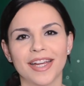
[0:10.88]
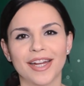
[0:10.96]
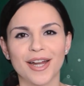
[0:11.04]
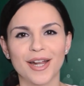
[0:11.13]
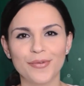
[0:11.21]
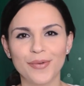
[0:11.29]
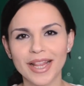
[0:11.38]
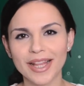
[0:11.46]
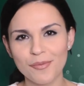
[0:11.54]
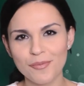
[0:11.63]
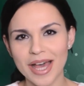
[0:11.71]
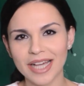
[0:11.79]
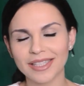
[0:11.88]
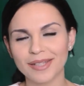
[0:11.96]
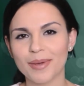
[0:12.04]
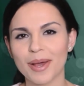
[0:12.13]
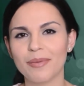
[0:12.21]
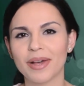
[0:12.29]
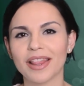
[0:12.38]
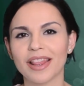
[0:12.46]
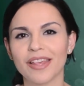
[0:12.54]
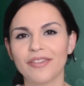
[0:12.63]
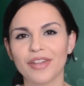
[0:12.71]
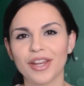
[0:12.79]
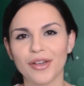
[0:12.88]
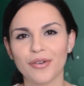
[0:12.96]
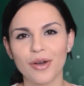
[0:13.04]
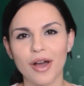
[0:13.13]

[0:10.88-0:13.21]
here, and welcome back to my monthly video